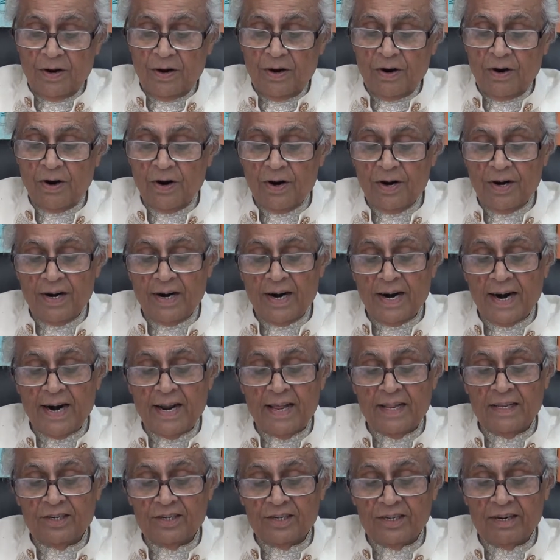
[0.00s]

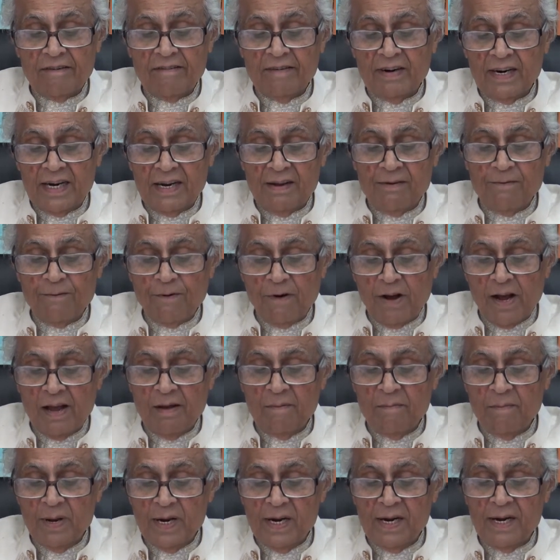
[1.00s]

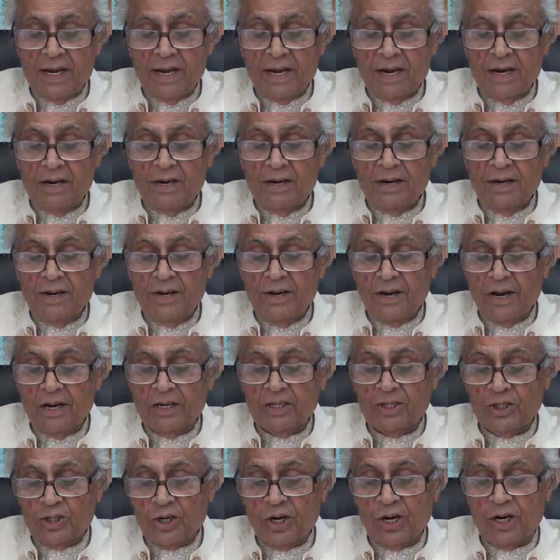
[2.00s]
175 million
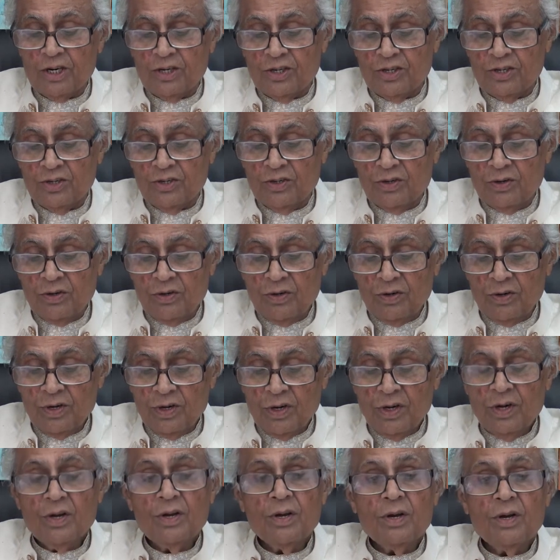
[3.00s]
youngsters
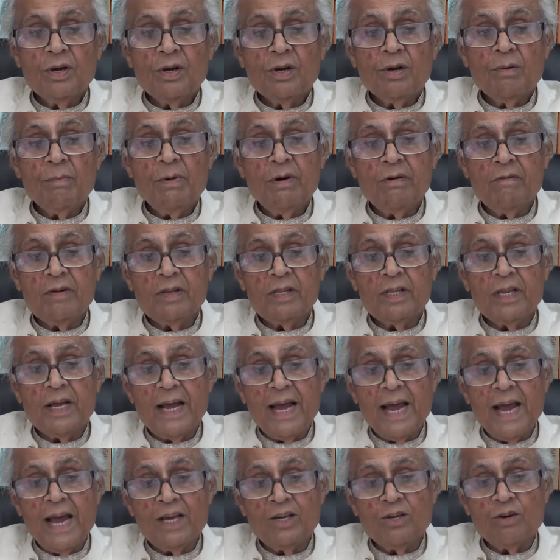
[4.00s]
between the
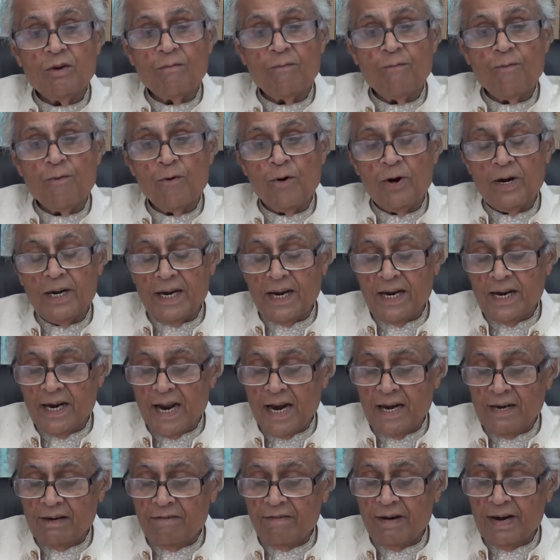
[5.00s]
age of 14
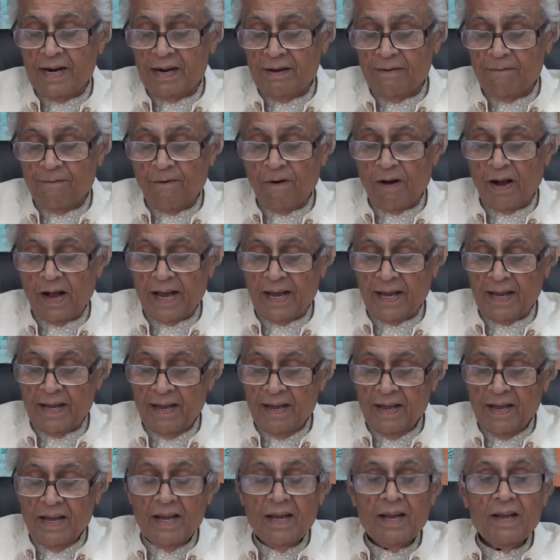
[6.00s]
and 25.
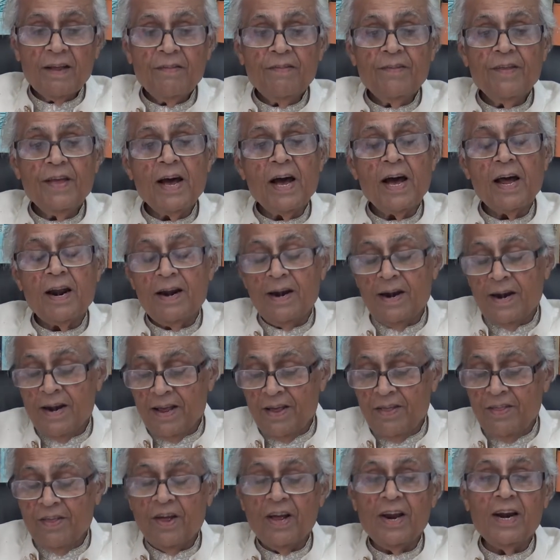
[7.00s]
They are
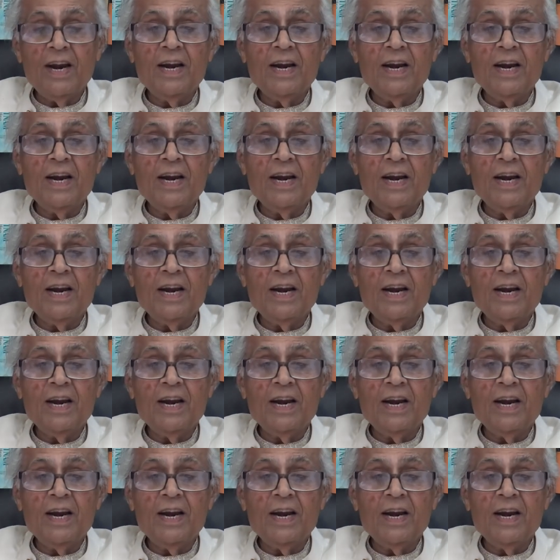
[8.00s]
neither